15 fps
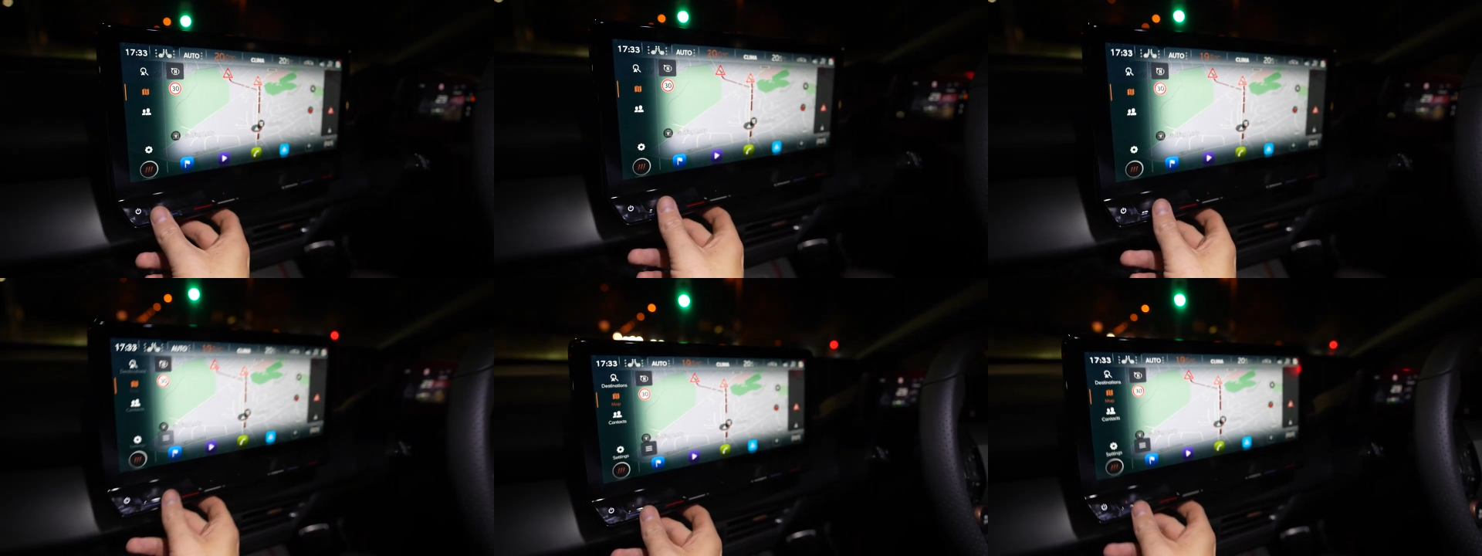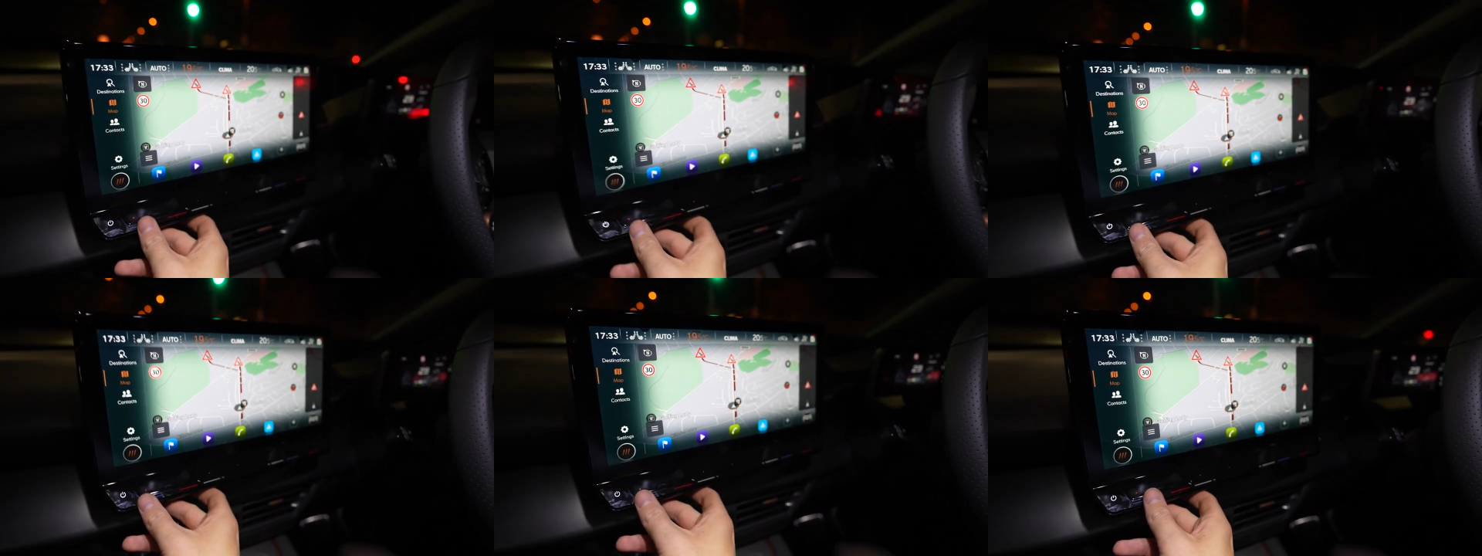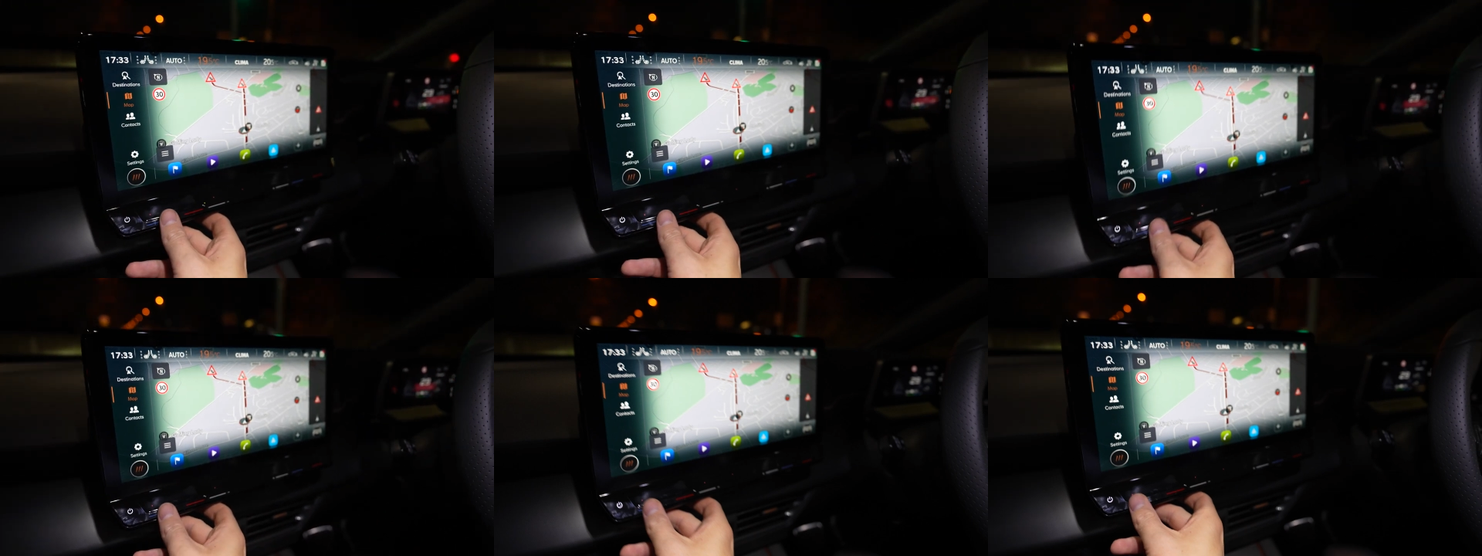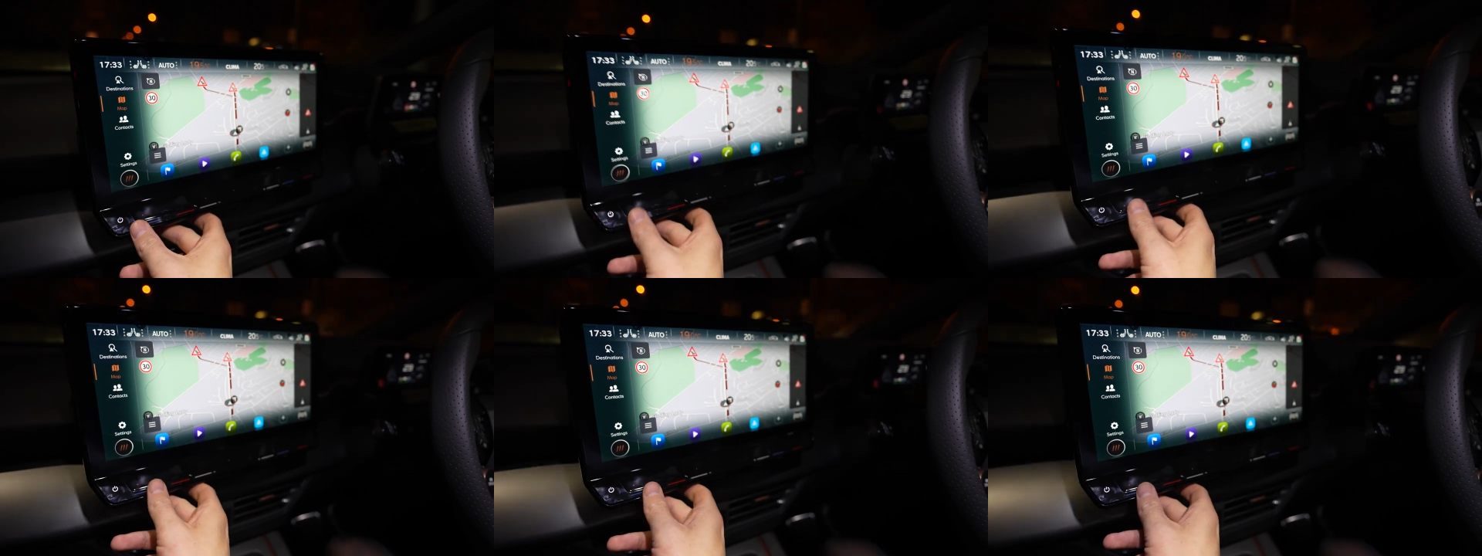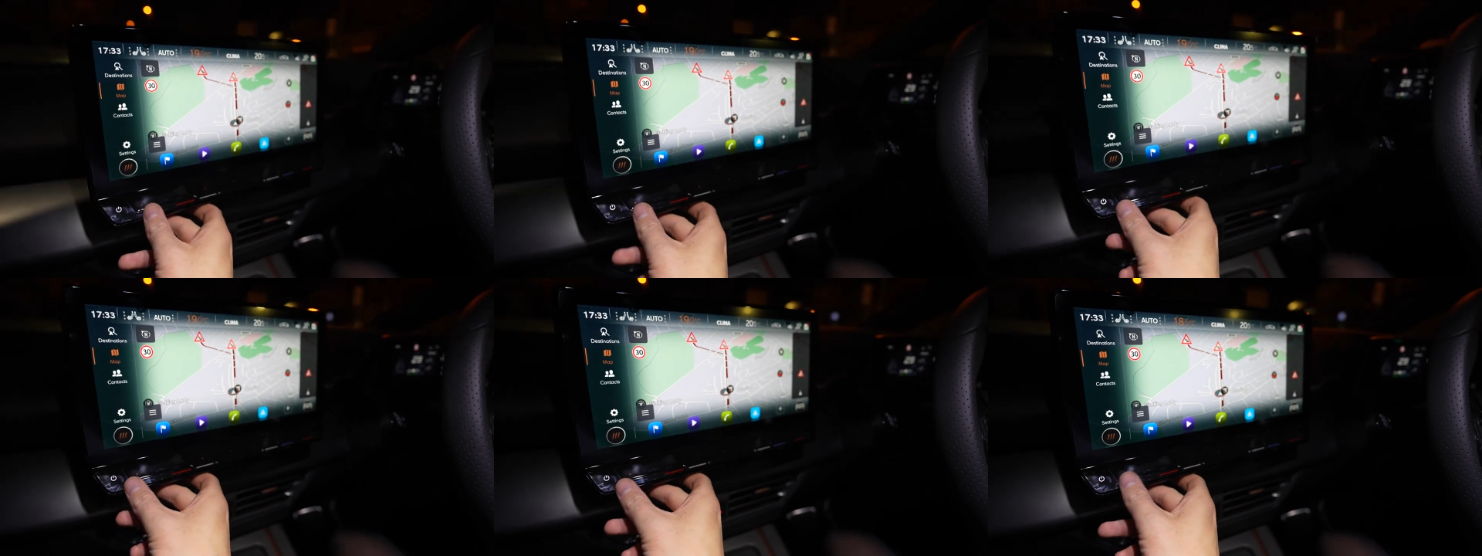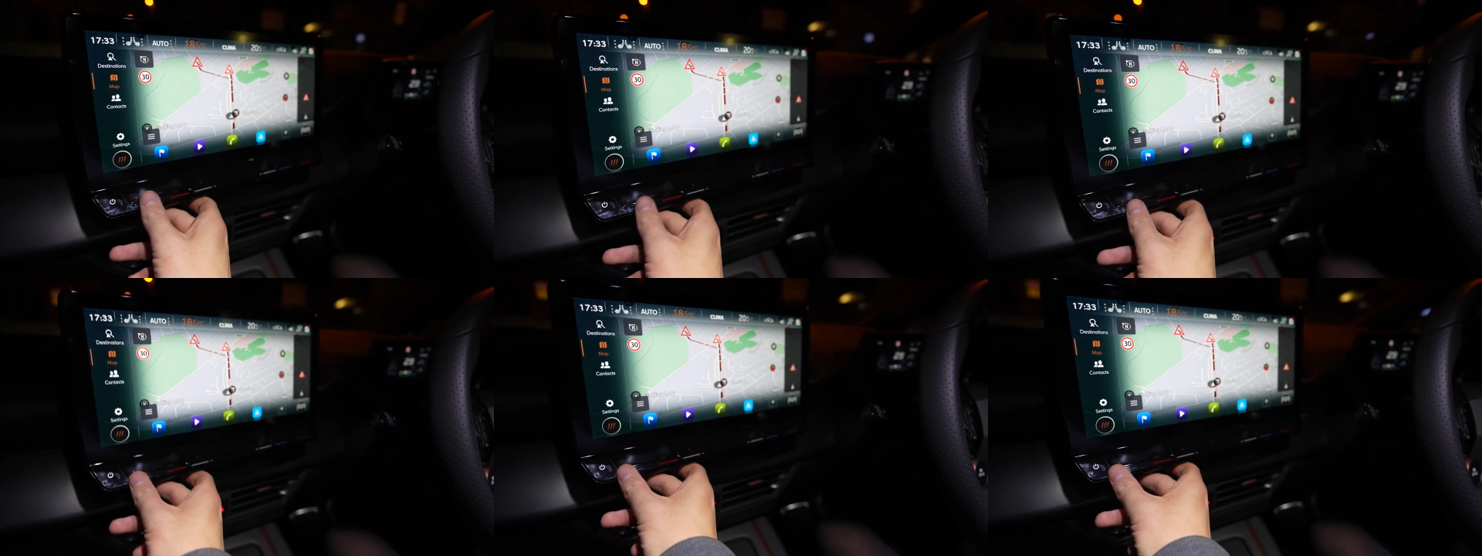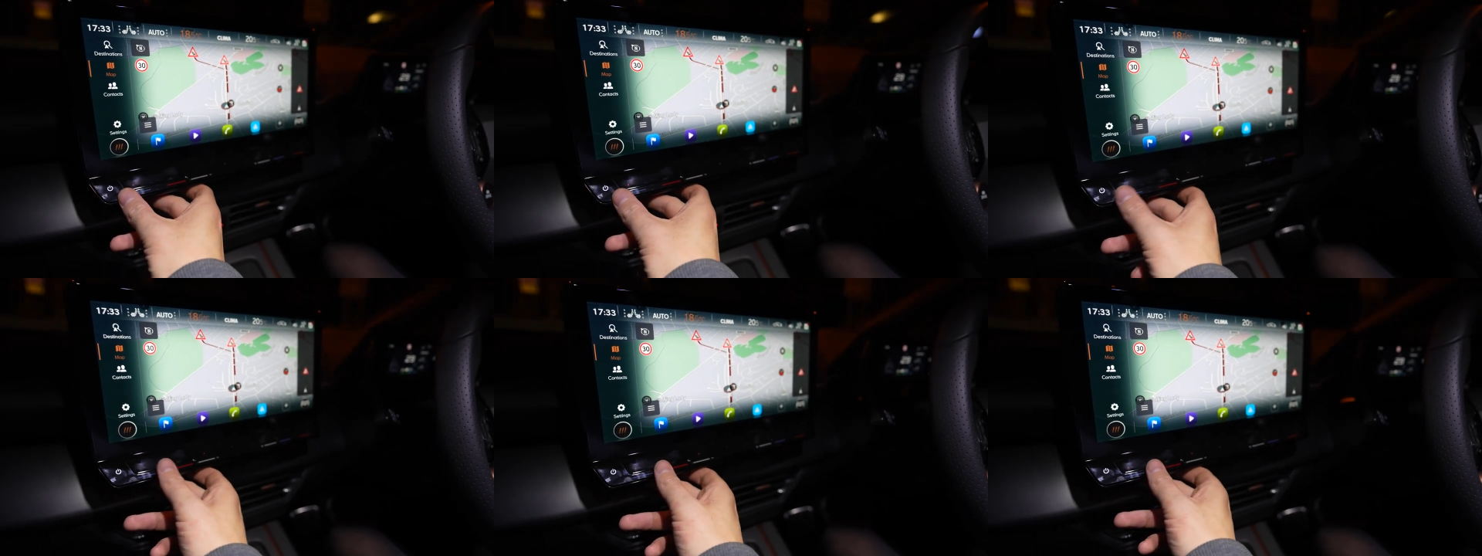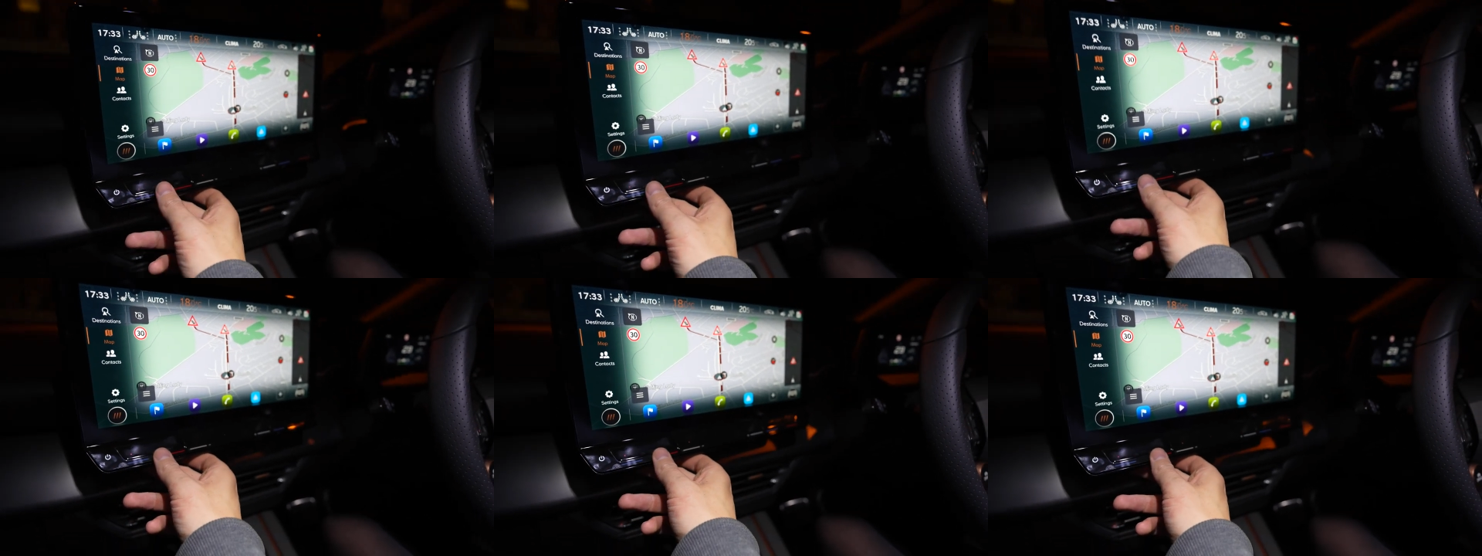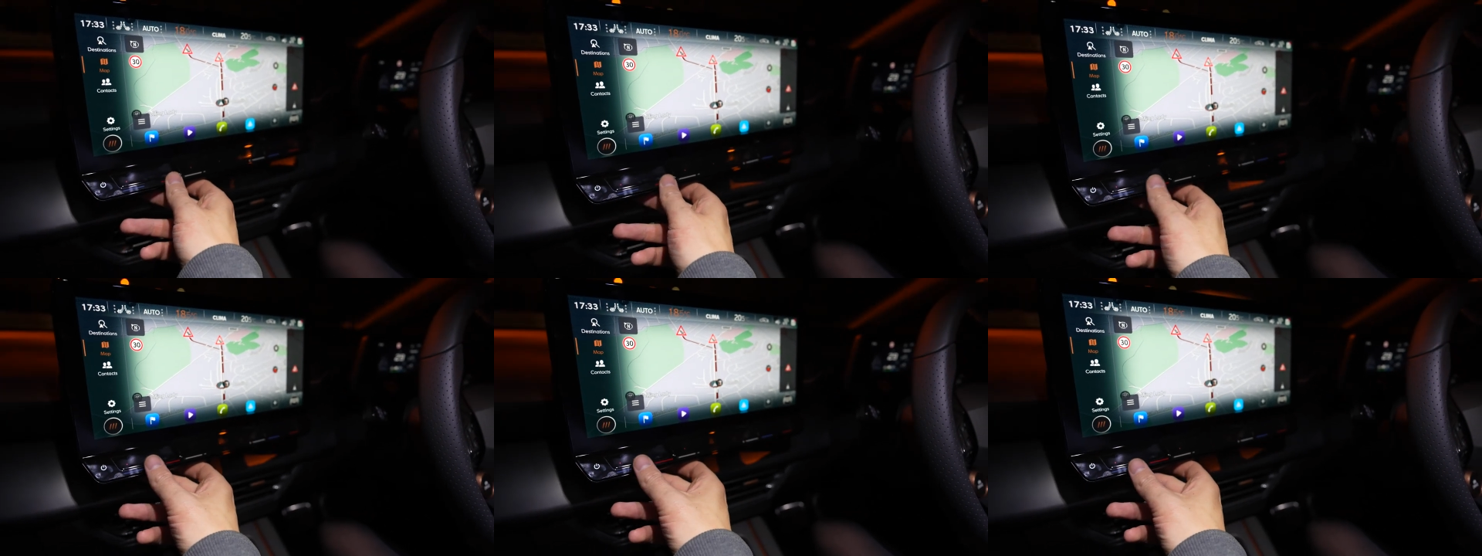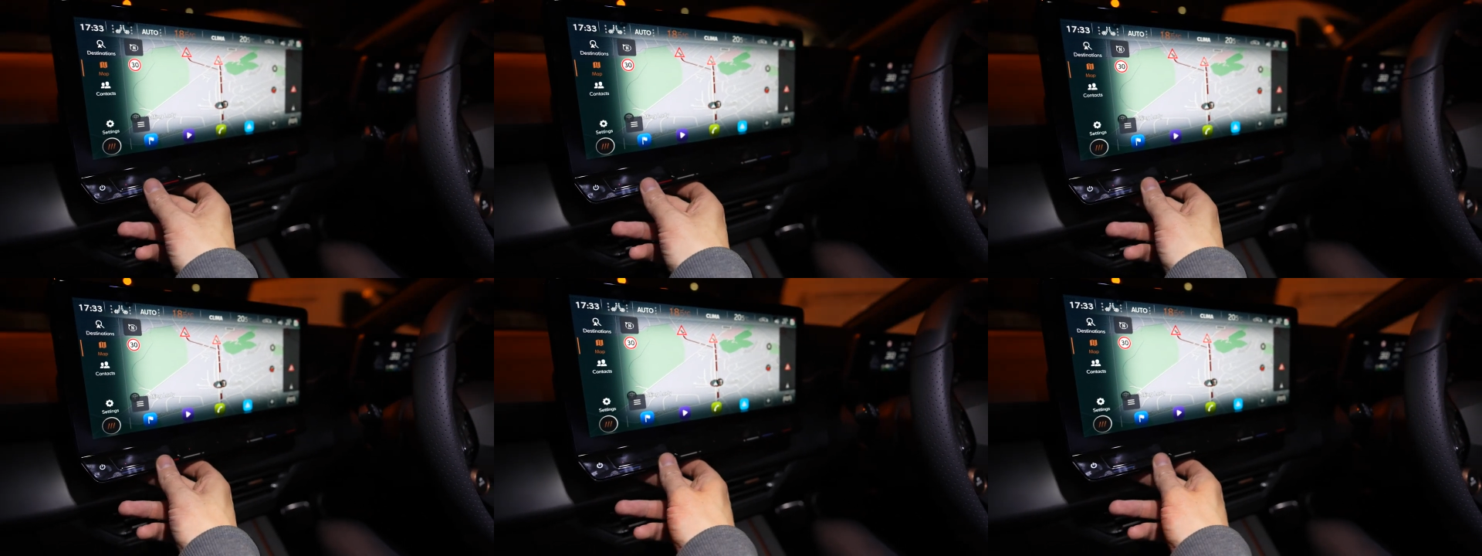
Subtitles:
[unreadable: no face in view]